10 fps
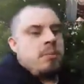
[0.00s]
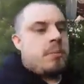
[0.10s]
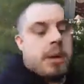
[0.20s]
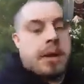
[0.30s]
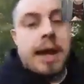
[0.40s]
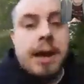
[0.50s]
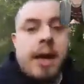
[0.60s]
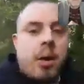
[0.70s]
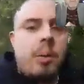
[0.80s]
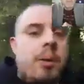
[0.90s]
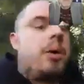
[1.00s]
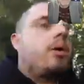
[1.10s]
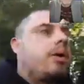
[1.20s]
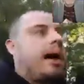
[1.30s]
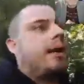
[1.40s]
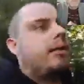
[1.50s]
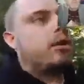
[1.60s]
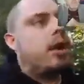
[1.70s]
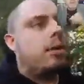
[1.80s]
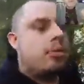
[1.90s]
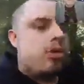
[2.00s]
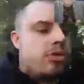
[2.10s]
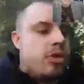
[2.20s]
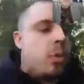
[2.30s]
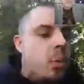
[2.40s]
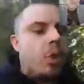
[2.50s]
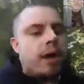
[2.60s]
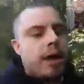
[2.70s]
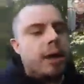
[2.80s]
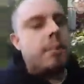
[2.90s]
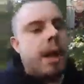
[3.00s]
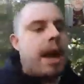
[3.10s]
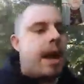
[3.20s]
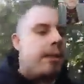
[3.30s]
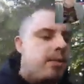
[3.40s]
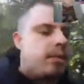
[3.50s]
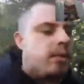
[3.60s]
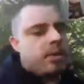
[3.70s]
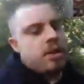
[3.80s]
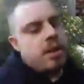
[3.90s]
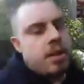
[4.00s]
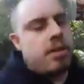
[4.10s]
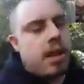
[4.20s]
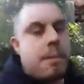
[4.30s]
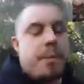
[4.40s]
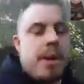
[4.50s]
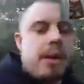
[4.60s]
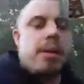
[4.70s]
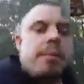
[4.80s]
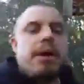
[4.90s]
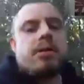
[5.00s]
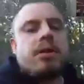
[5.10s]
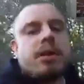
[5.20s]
can help? And do you still want him as the MP, basically?